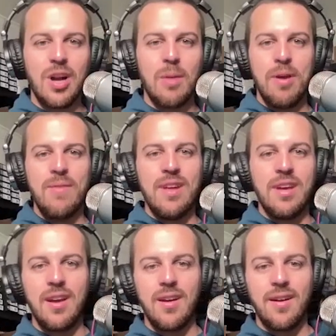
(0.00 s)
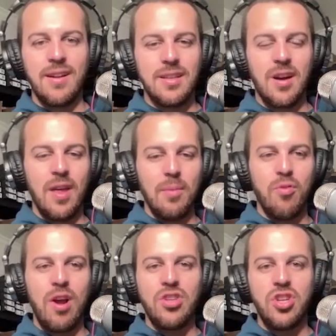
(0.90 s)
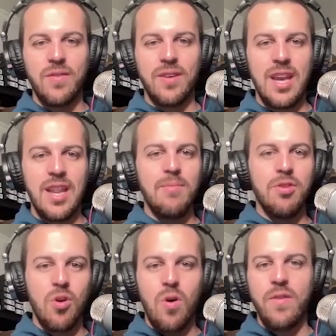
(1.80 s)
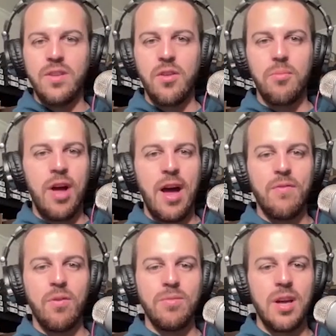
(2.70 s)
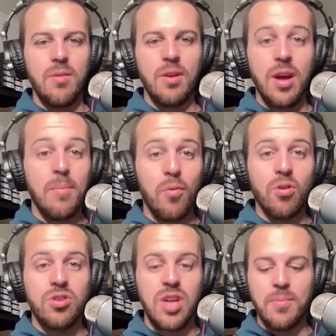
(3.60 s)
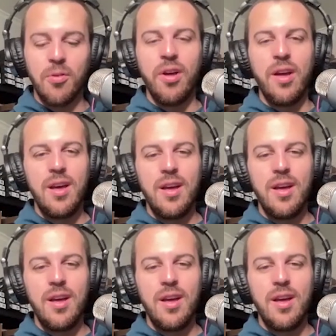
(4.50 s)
start pivoting here and start like branching off, getting them to go on these other platforms that are again more stable.